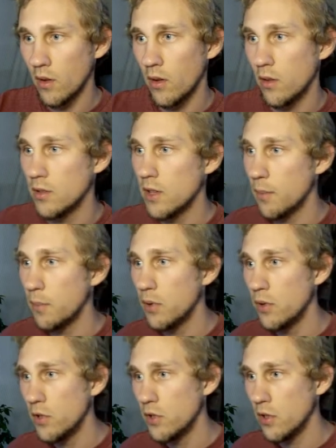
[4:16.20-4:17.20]
dot
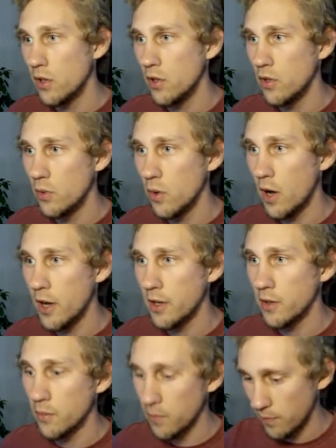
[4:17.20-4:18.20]
push a new
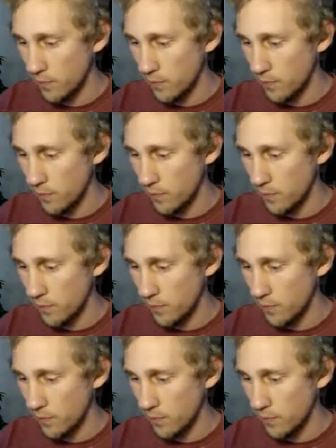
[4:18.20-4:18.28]
item